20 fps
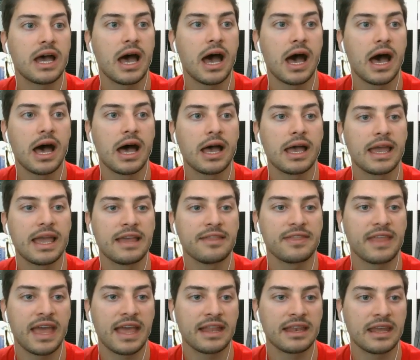uh,
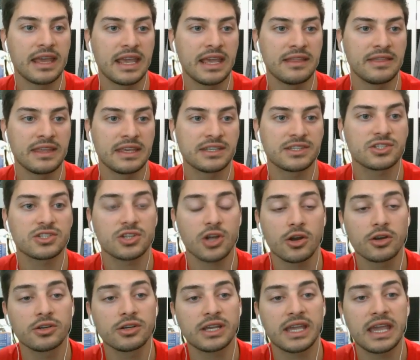and then in the
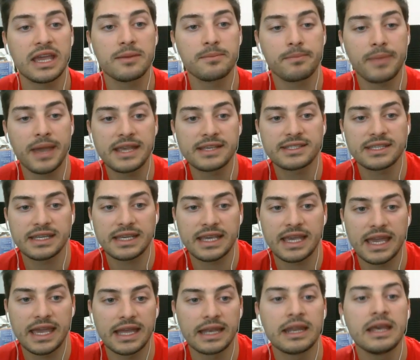Starter Kit, Basic
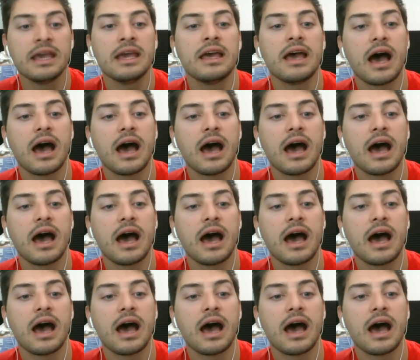Kit,